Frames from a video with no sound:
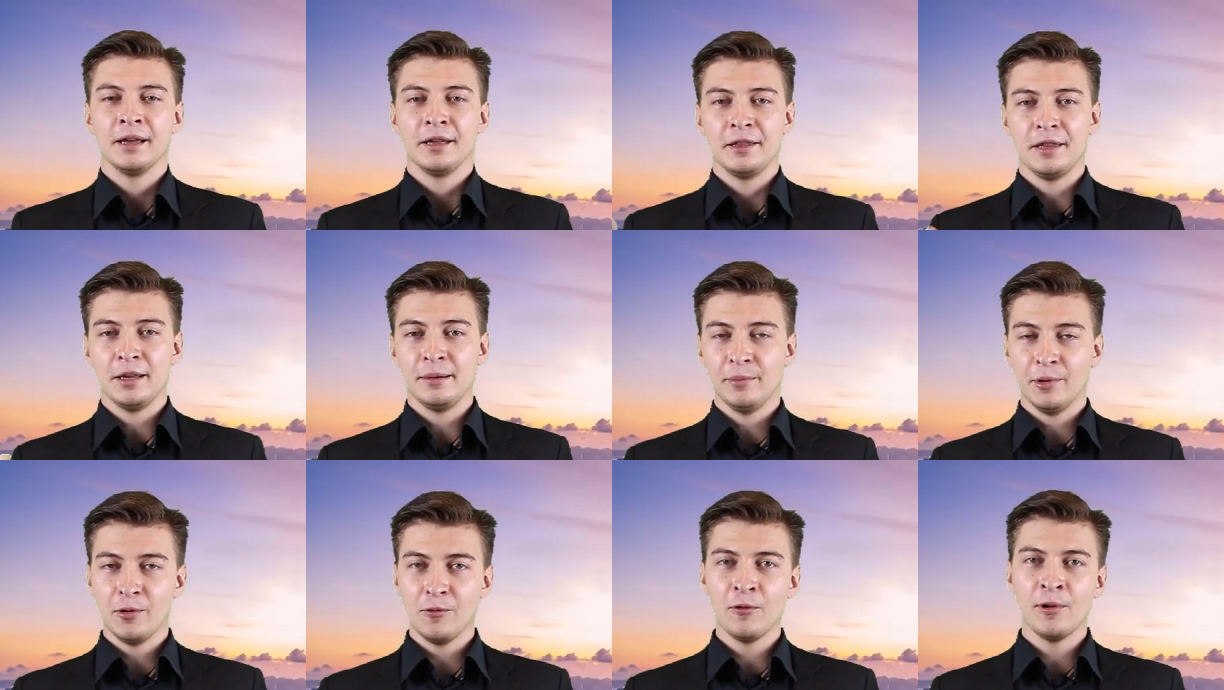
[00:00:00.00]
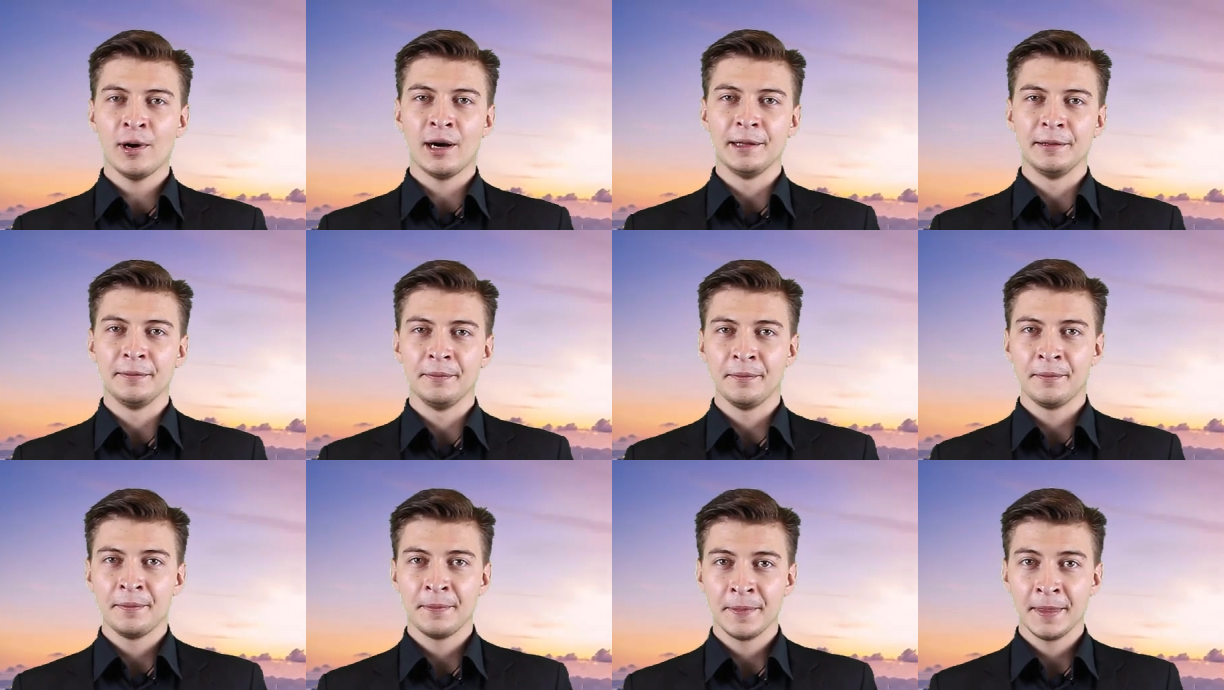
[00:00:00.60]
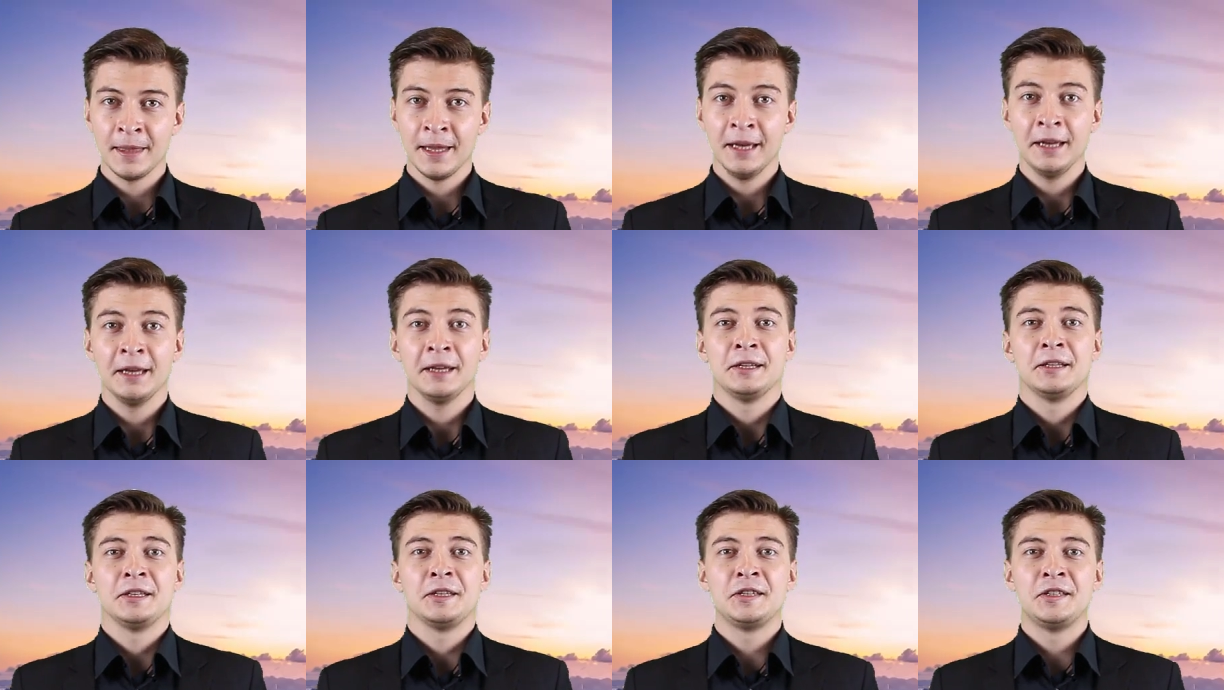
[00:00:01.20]
Number one,
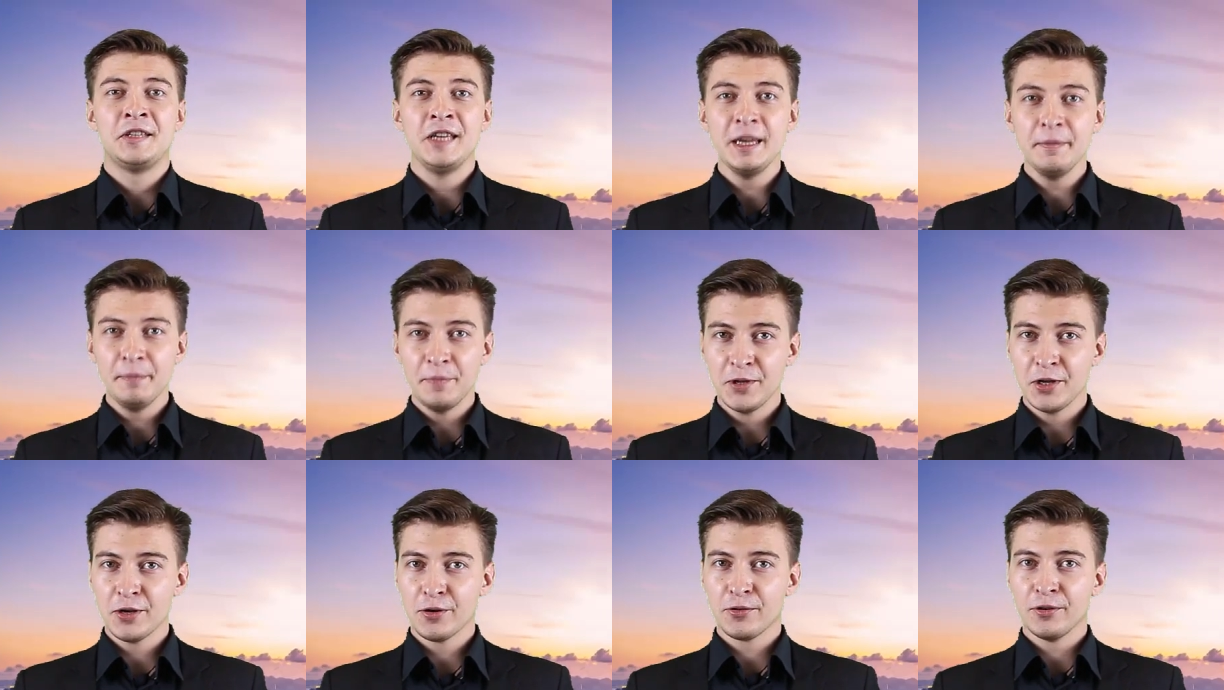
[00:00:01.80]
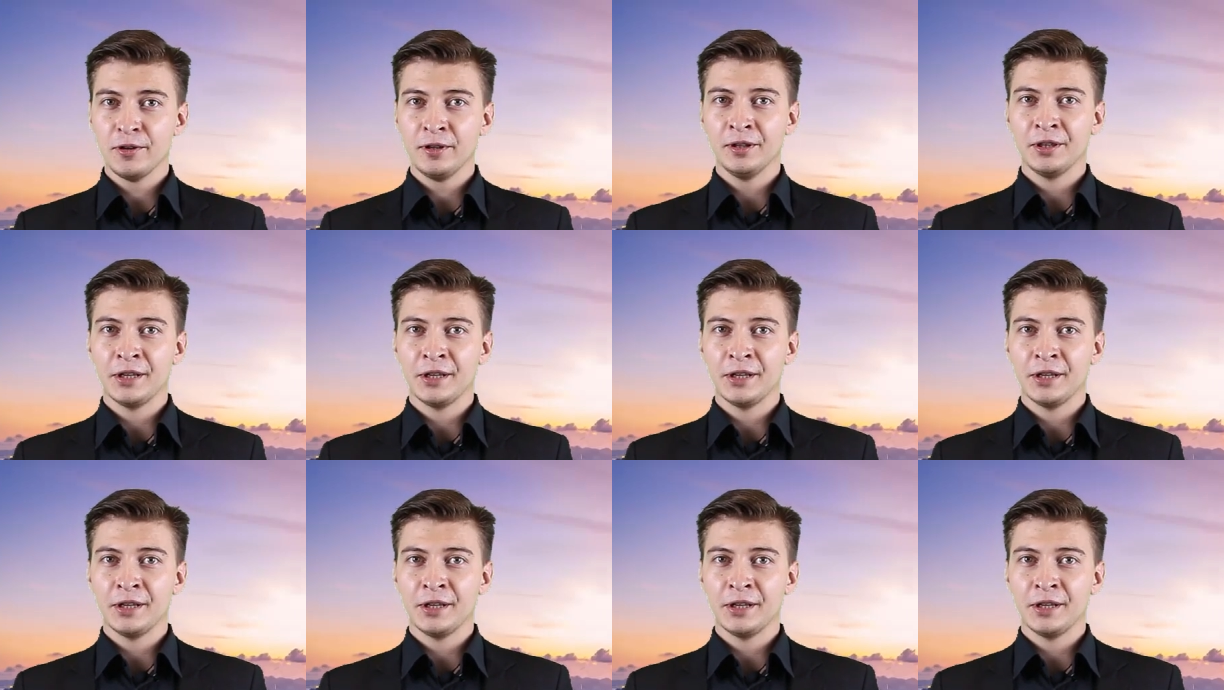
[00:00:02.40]
deep neural